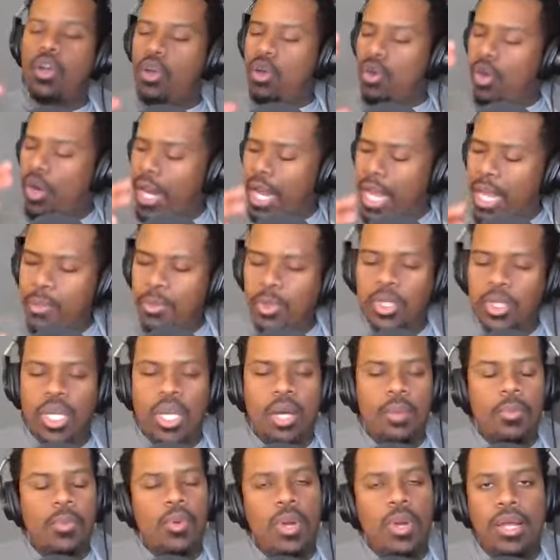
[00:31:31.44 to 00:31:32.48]
are able to
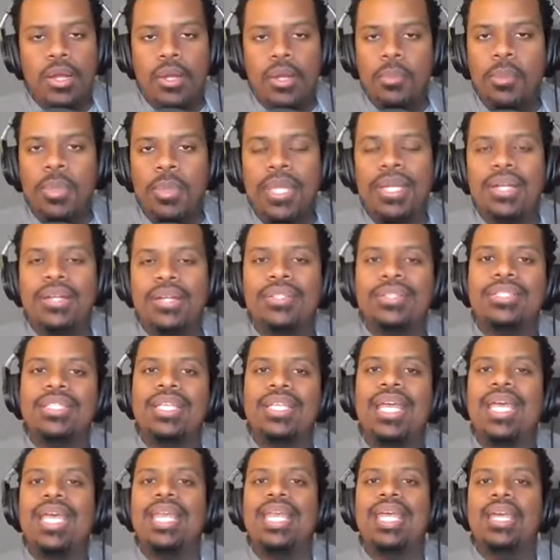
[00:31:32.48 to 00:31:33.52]
come around the players
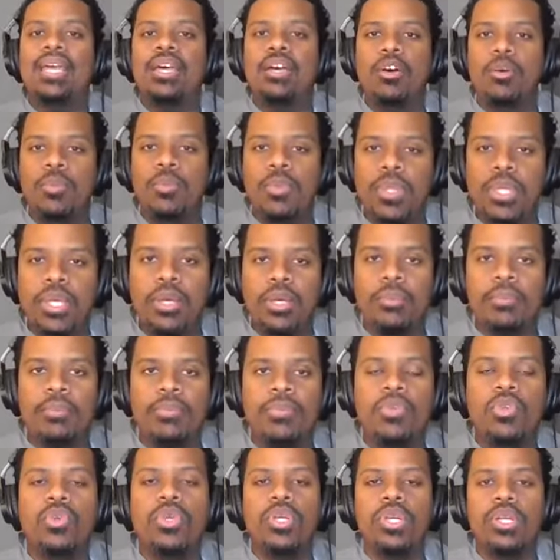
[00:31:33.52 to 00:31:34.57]
and help them
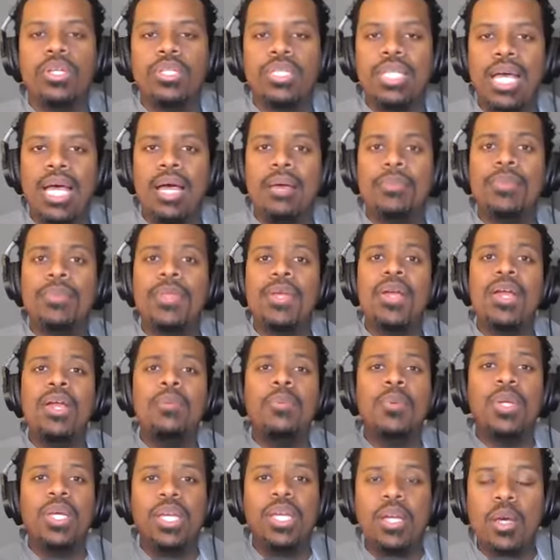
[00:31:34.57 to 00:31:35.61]
during their time. They're
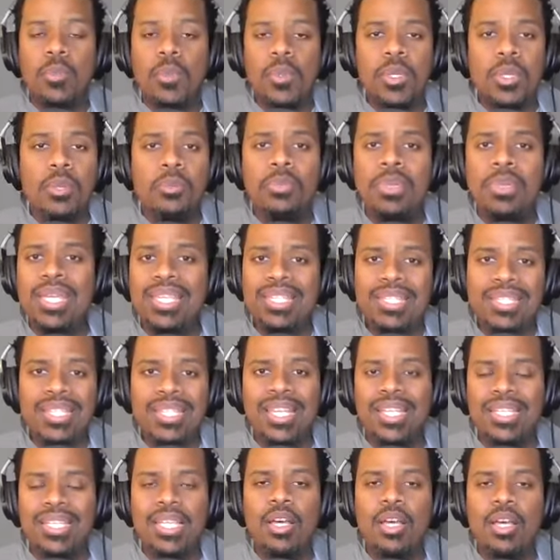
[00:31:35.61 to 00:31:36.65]
able to help them. The biggest thing to
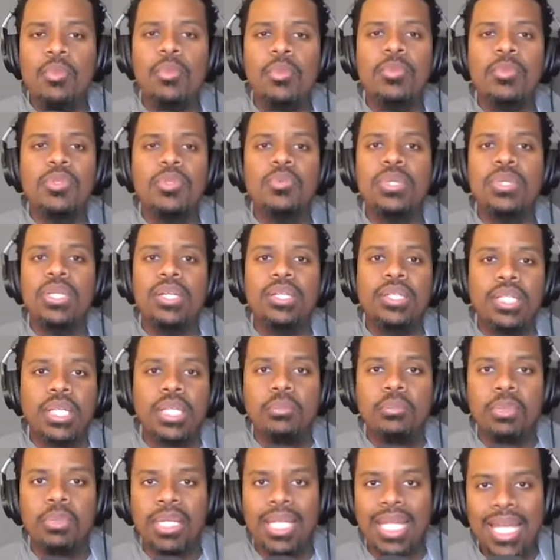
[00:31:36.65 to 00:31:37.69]
get to help them is when they're
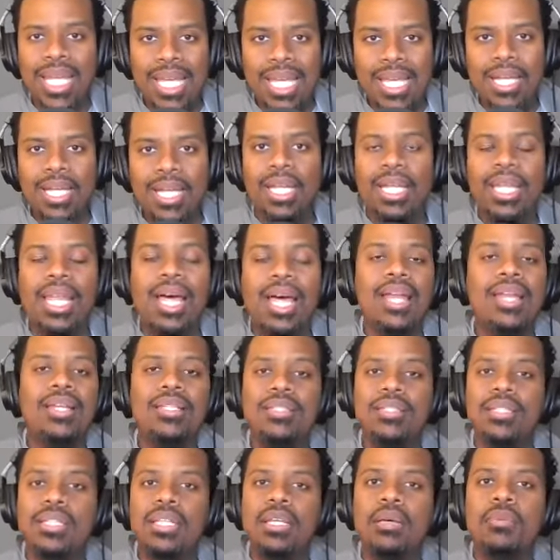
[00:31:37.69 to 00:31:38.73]
done playing. A lot of
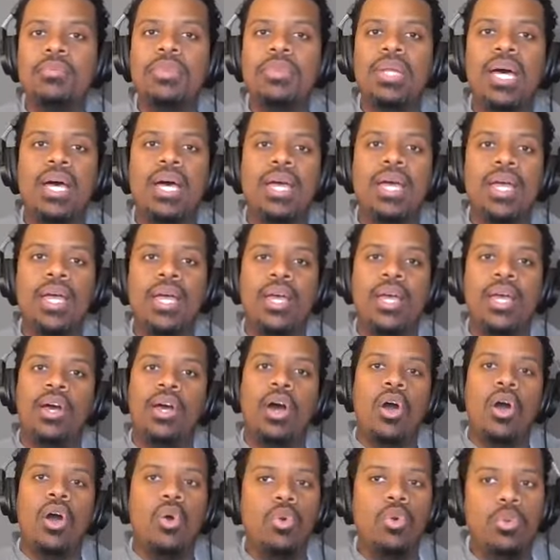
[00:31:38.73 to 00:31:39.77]
these alumni
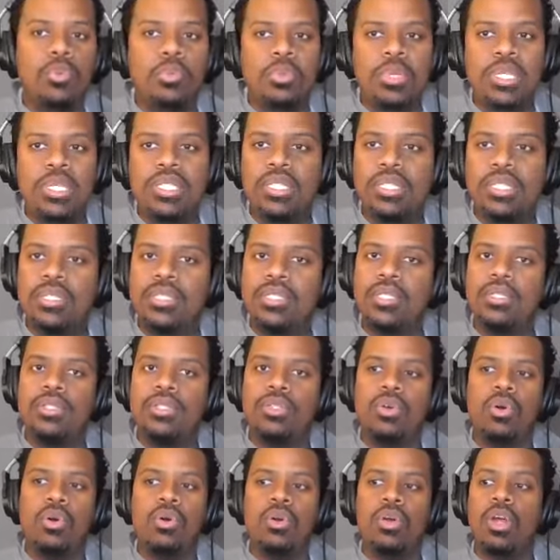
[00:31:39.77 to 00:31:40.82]
own businesses
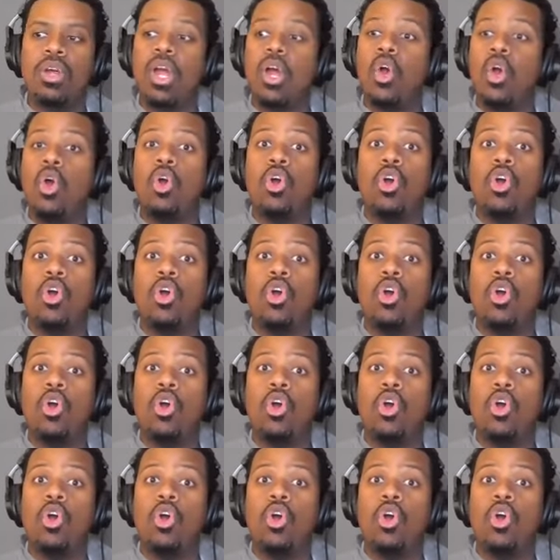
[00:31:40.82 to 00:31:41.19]
or